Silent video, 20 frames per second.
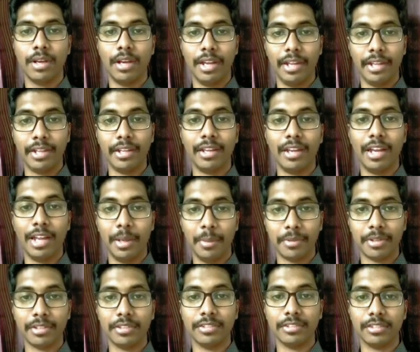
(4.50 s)
Hi,
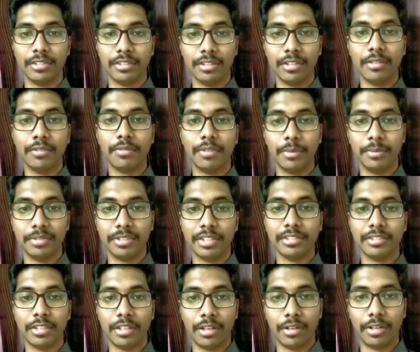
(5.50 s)
I'm Krishitendra from
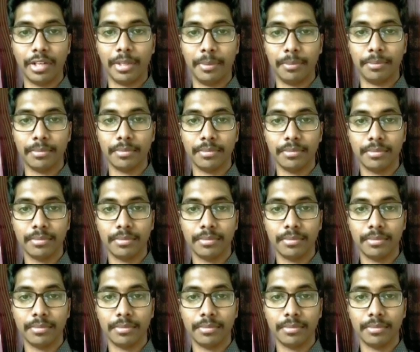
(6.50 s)
Shikshara team.